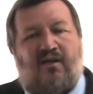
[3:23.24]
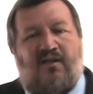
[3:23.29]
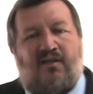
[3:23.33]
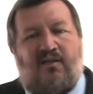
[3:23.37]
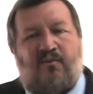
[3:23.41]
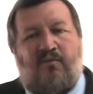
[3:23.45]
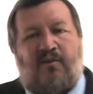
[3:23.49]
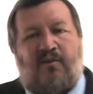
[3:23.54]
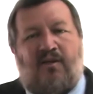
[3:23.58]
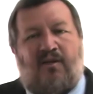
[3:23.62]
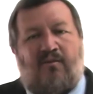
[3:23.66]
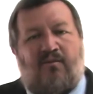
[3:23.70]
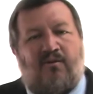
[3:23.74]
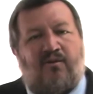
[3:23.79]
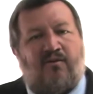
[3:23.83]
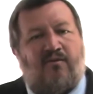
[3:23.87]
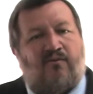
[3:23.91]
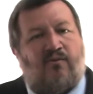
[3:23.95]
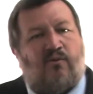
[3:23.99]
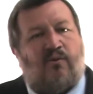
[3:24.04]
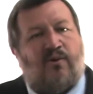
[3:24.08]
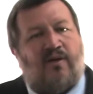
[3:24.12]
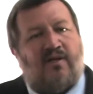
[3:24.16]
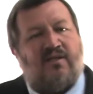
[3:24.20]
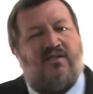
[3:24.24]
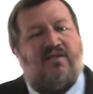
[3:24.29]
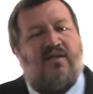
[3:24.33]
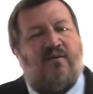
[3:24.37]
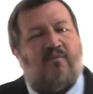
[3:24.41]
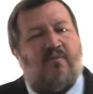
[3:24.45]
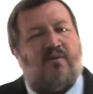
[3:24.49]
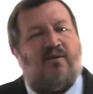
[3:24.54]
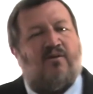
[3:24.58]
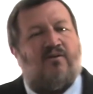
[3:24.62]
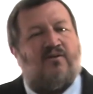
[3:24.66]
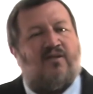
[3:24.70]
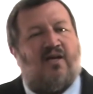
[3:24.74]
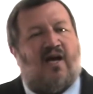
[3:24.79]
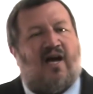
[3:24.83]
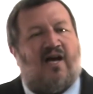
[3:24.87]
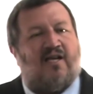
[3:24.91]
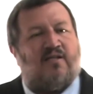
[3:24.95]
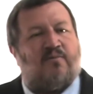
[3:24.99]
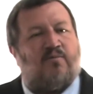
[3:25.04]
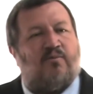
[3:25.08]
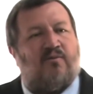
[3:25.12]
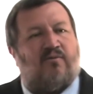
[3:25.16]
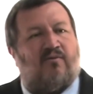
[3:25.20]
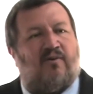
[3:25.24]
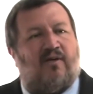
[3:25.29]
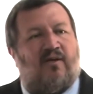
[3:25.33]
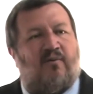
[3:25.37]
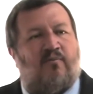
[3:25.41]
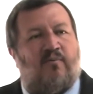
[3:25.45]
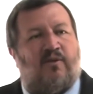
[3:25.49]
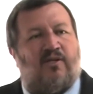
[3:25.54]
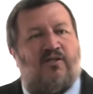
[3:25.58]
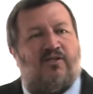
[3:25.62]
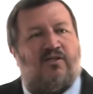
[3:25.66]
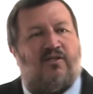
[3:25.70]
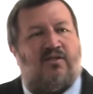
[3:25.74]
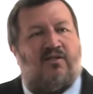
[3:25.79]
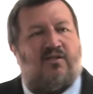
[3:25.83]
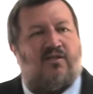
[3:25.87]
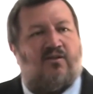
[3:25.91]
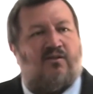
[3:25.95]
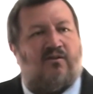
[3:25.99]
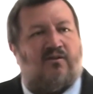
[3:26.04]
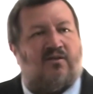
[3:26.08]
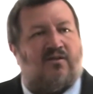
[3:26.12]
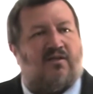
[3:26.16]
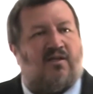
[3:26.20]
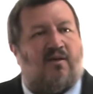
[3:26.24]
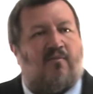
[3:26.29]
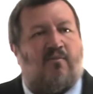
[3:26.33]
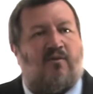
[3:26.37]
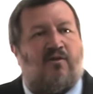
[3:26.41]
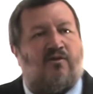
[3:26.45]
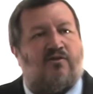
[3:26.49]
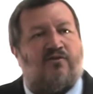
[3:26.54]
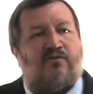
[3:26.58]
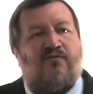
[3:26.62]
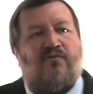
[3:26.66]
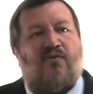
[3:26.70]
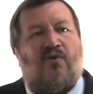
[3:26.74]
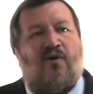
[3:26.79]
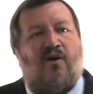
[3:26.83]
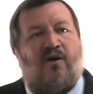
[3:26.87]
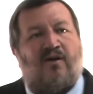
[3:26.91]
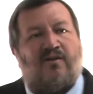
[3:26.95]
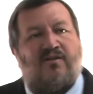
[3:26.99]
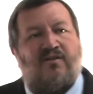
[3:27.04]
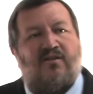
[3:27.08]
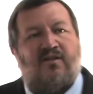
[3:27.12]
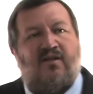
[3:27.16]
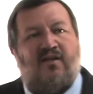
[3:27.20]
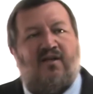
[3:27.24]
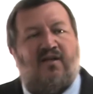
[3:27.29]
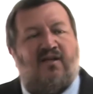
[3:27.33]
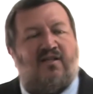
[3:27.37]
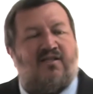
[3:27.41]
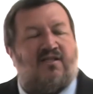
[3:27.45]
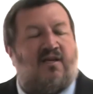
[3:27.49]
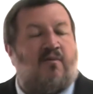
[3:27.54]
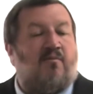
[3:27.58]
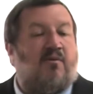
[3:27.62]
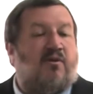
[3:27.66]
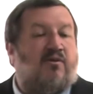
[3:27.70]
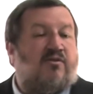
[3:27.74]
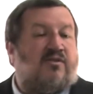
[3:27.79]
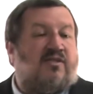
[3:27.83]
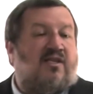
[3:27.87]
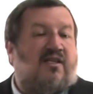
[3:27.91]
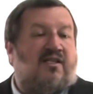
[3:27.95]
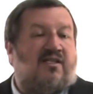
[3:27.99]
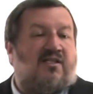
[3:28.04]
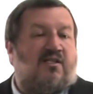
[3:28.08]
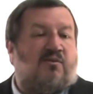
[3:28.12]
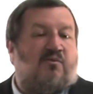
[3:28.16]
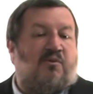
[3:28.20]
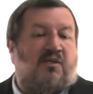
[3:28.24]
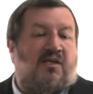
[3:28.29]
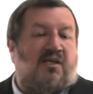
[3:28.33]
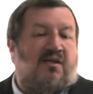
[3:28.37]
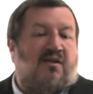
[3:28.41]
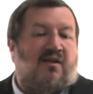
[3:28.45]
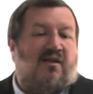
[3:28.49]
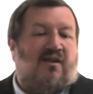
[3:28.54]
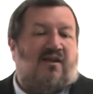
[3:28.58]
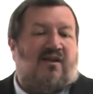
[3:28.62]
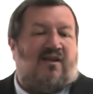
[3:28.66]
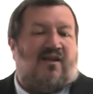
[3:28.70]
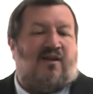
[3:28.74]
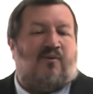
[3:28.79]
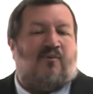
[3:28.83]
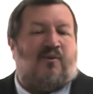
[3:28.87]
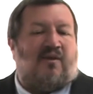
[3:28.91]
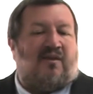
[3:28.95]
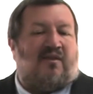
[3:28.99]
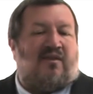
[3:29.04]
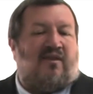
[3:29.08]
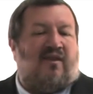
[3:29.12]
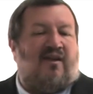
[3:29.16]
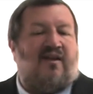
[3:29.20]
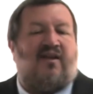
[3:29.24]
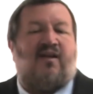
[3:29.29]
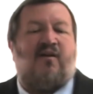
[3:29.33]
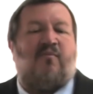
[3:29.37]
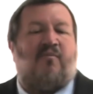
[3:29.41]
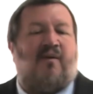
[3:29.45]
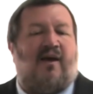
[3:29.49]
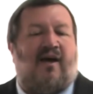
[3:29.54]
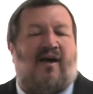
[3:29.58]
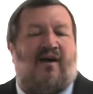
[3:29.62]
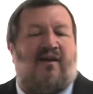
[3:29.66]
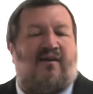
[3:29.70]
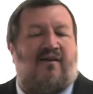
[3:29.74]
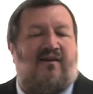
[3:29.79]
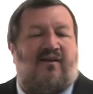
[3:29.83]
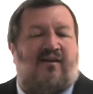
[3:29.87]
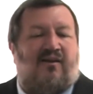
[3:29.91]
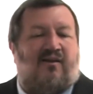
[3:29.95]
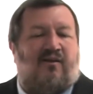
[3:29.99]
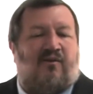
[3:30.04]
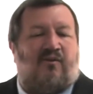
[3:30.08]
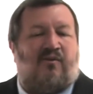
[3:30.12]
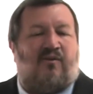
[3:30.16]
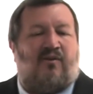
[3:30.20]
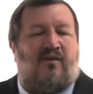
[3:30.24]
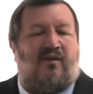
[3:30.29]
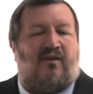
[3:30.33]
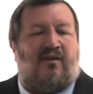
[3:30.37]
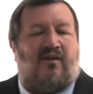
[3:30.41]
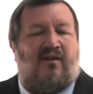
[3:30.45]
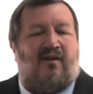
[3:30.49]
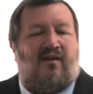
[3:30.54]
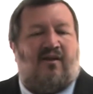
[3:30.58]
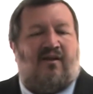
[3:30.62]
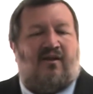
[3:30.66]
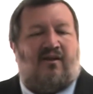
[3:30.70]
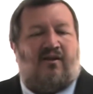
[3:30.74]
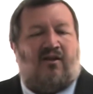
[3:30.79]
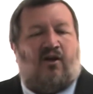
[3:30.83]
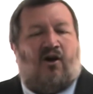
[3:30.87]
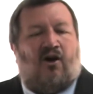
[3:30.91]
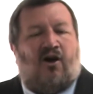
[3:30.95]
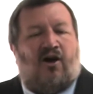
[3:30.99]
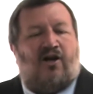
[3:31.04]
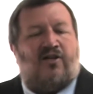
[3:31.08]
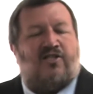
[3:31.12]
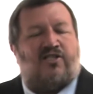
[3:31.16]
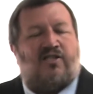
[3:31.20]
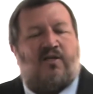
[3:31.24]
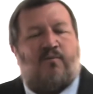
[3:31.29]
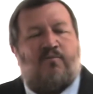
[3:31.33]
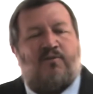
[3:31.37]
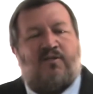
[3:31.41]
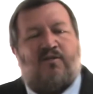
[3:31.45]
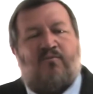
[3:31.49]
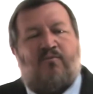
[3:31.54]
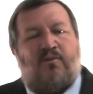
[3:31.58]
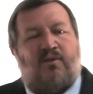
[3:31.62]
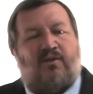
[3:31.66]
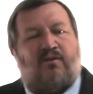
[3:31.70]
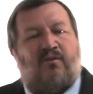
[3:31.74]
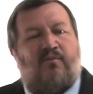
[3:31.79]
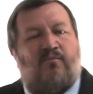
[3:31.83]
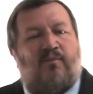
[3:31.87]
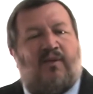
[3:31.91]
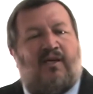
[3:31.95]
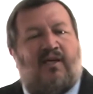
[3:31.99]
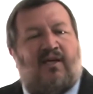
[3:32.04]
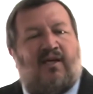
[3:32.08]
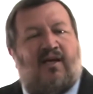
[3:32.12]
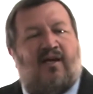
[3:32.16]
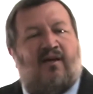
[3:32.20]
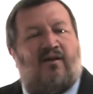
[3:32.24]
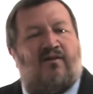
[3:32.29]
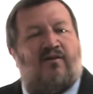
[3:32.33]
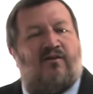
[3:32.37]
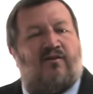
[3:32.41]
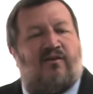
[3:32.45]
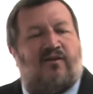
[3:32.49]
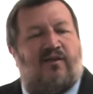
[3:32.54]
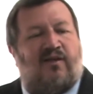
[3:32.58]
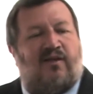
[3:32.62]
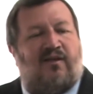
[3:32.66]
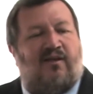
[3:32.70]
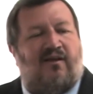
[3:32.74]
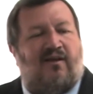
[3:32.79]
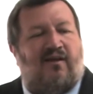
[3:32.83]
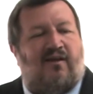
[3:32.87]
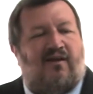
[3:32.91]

to be able to avoid some of those hospital readmissions, some of those falls, some of those things that we think about, the hardships of being elderly.